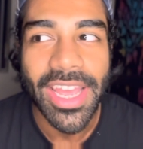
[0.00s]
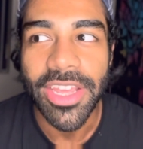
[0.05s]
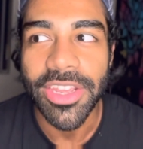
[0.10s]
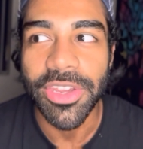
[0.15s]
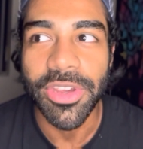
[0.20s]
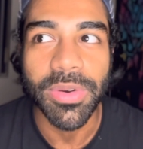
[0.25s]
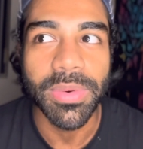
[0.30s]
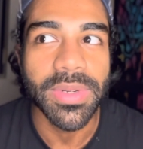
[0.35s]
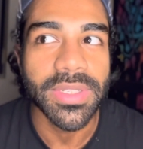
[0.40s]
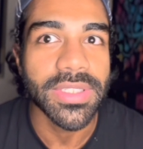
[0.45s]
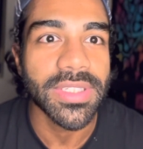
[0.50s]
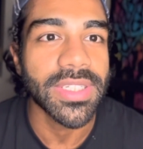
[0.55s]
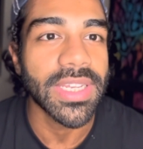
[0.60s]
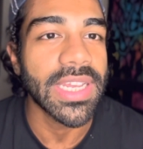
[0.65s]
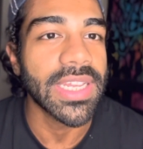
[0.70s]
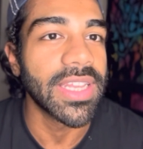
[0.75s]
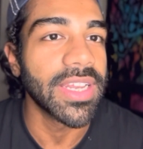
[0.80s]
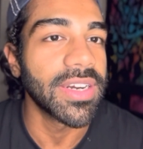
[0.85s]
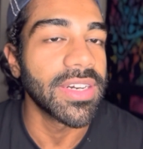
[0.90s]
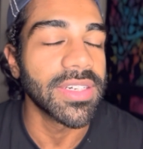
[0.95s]
You will
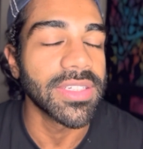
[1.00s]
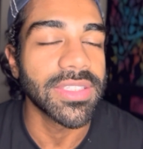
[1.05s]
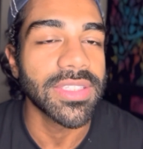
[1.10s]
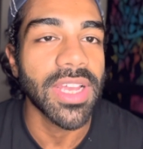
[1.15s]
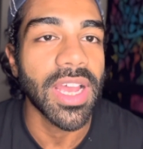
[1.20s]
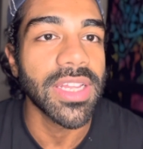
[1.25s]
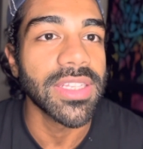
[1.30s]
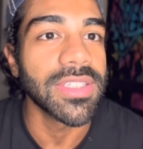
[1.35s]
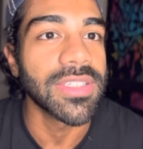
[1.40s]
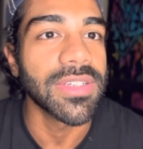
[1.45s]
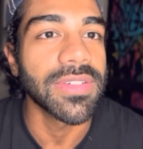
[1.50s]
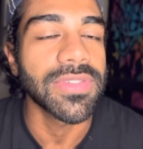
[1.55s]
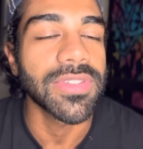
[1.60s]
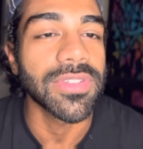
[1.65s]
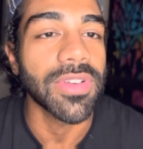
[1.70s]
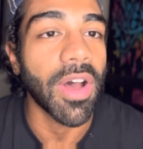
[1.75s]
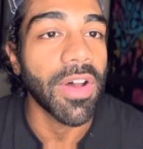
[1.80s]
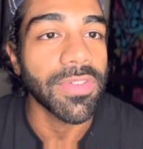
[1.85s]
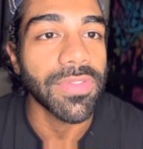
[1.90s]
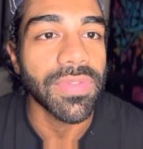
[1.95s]
see there are tons of
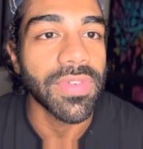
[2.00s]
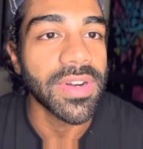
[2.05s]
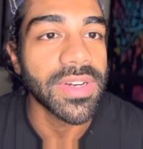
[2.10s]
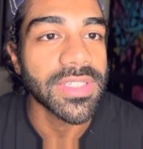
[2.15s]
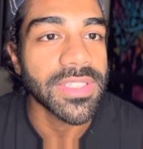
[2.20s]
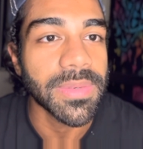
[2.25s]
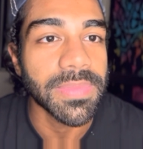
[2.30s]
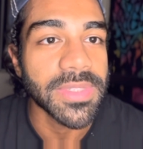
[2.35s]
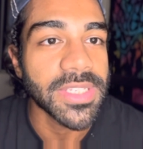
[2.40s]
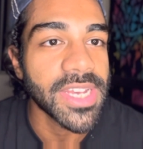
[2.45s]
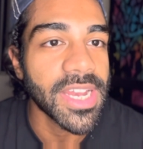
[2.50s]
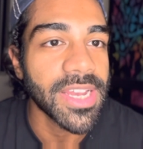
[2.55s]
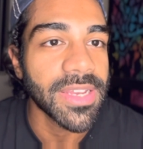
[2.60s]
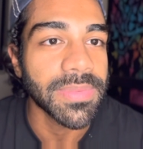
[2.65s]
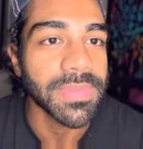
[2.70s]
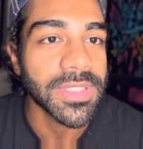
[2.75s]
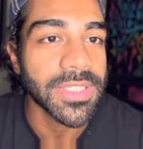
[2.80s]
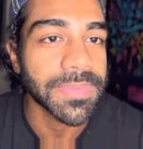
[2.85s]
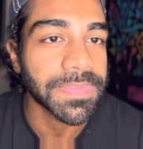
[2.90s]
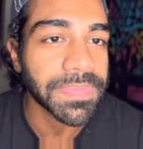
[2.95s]
software
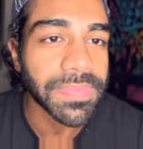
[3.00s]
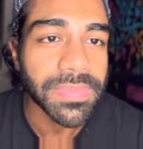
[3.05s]
sometimes